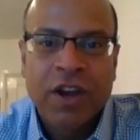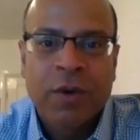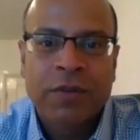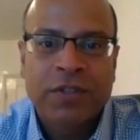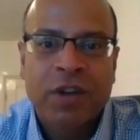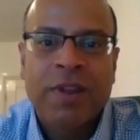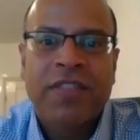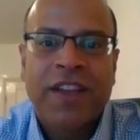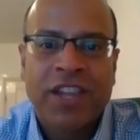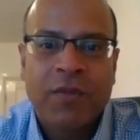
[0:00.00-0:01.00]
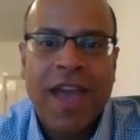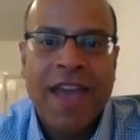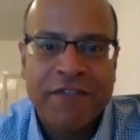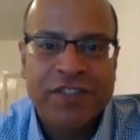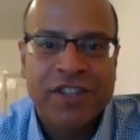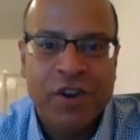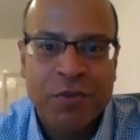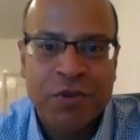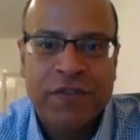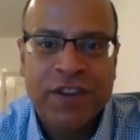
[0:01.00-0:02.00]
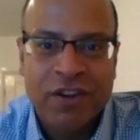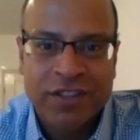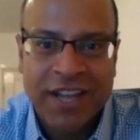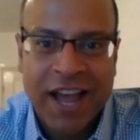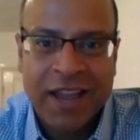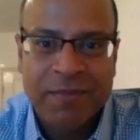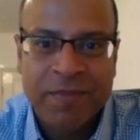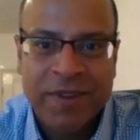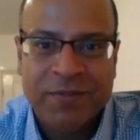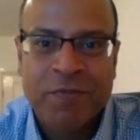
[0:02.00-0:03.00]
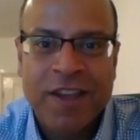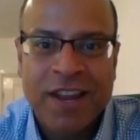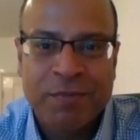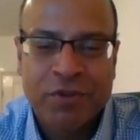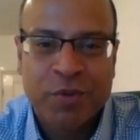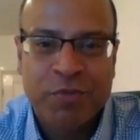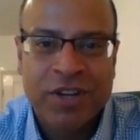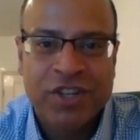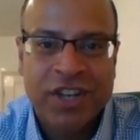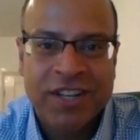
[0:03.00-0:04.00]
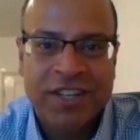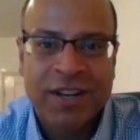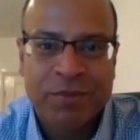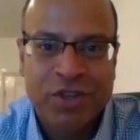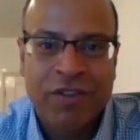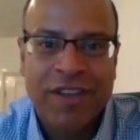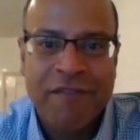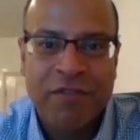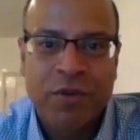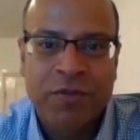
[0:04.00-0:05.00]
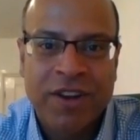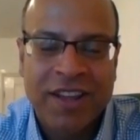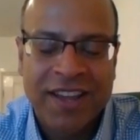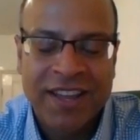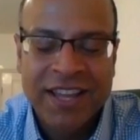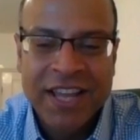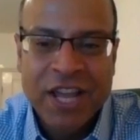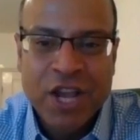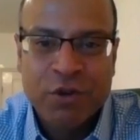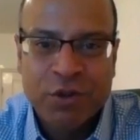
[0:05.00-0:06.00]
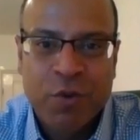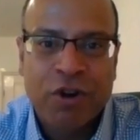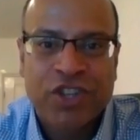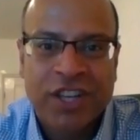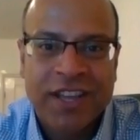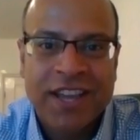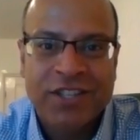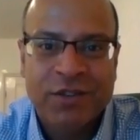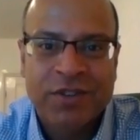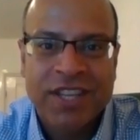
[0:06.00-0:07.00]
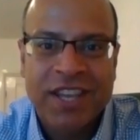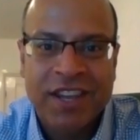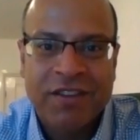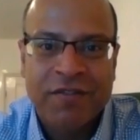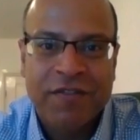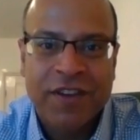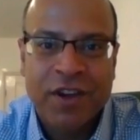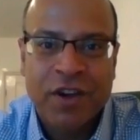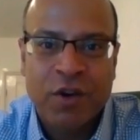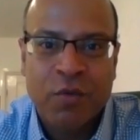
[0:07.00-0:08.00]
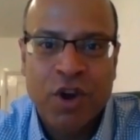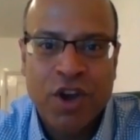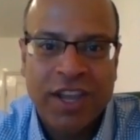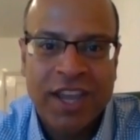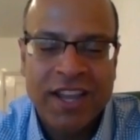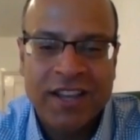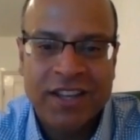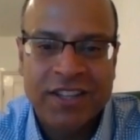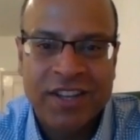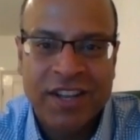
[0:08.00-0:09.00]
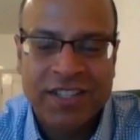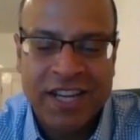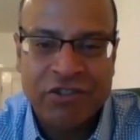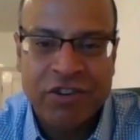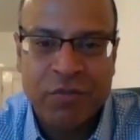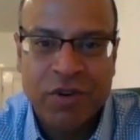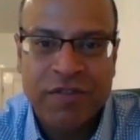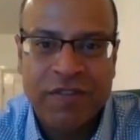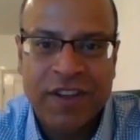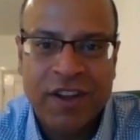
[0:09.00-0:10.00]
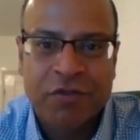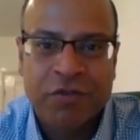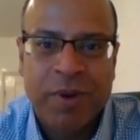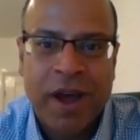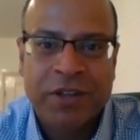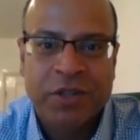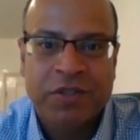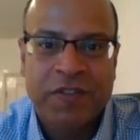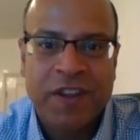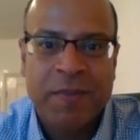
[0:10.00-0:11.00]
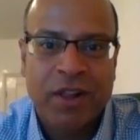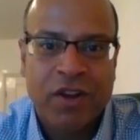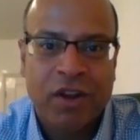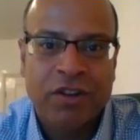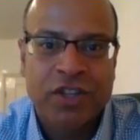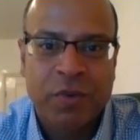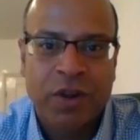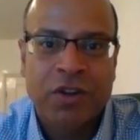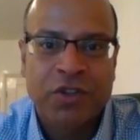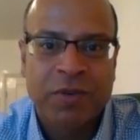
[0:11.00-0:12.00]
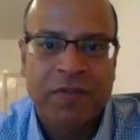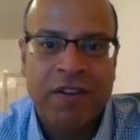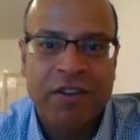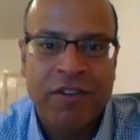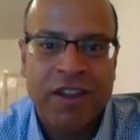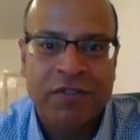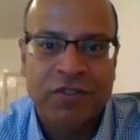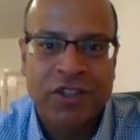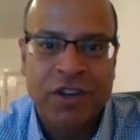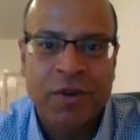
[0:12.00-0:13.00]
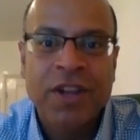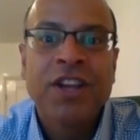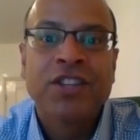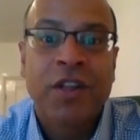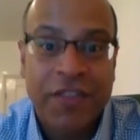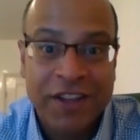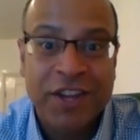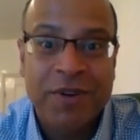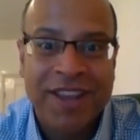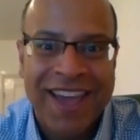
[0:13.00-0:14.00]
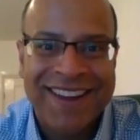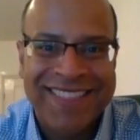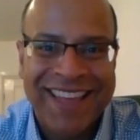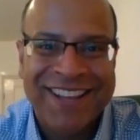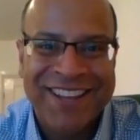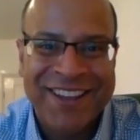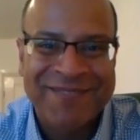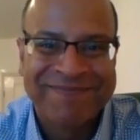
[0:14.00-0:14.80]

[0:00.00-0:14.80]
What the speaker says: Well, Salome, thank you ever so much for your time. It's really much appreciated, and I'm sure that everyone who's watching this, who's thinking of working as a teacher in one of Oxford Partnership's female colleges, will also be very grateful too. So thank you again. Thank you.